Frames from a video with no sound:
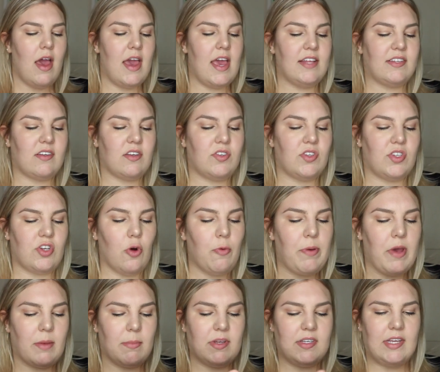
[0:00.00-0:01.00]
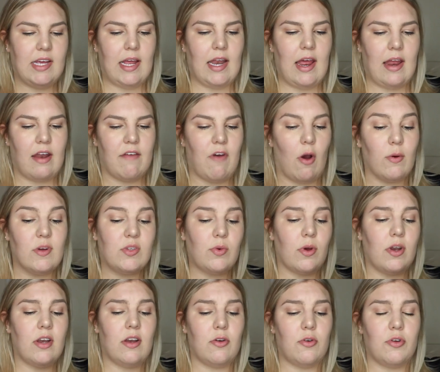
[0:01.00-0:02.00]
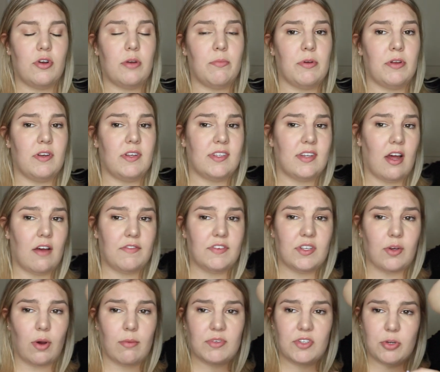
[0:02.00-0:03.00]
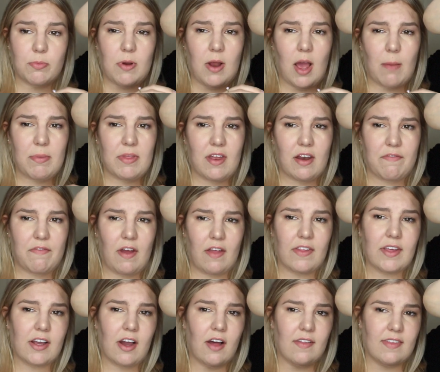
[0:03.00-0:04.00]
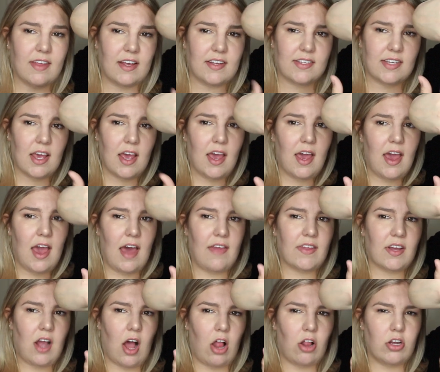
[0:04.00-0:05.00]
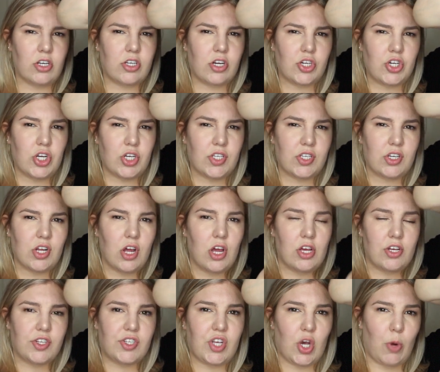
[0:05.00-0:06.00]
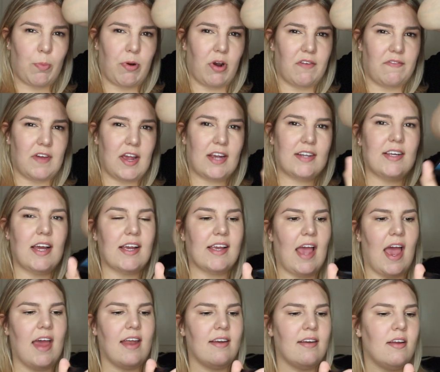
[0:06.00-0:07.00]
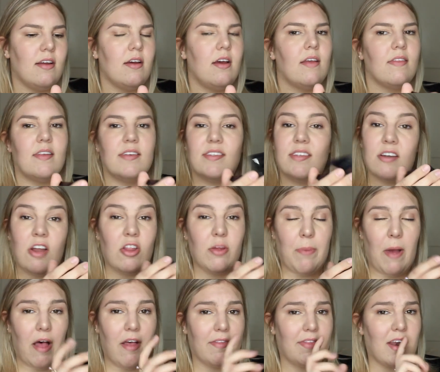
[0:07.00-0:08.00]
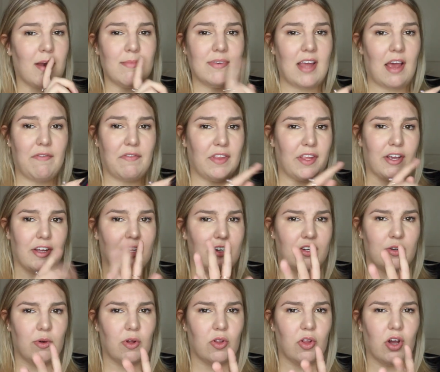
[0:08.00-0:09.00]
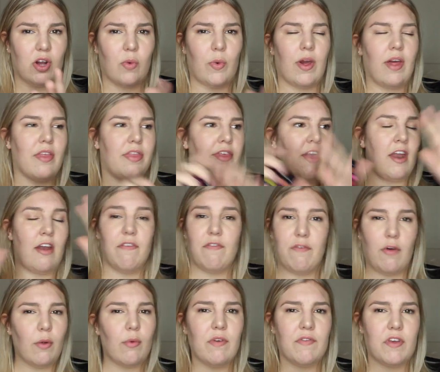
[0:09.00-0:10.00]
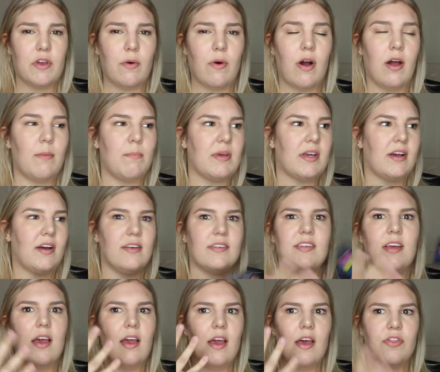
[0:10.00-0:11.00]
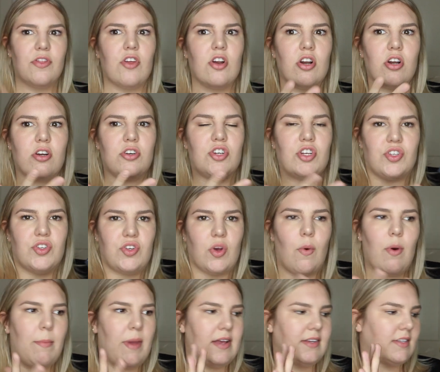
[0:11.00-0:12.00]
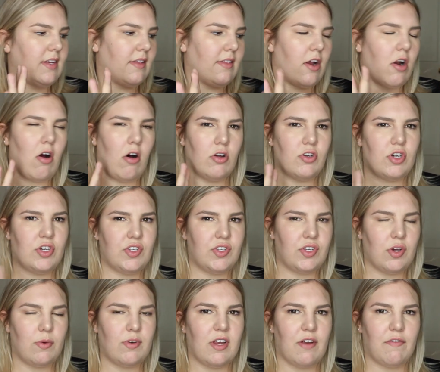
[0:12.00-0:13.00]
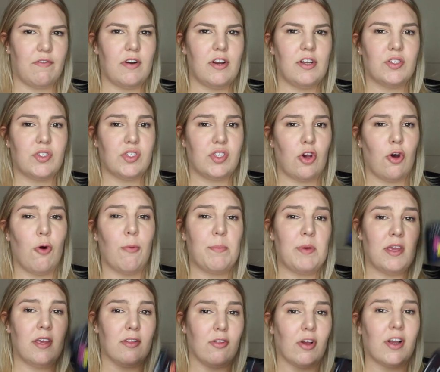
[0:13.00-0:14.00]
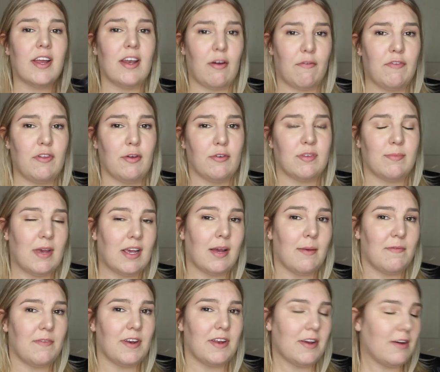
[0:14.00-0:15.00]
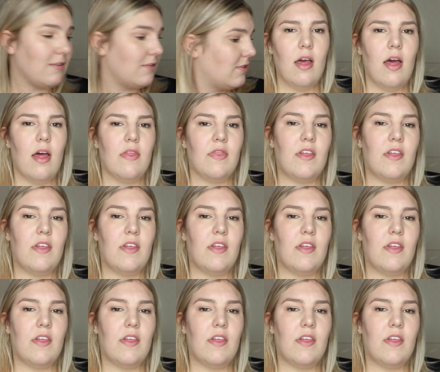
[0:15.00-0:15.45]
It's so pigmented, and I've always wanted Huda Beauty stuff, so I'm super happy that I finally got this, and the colors are just so perfect. Again, this is another palette that I'm definitely gonna do a look with and a full review on, because they're just so amazing and they're all just so different, so be looking up for those makeup videos.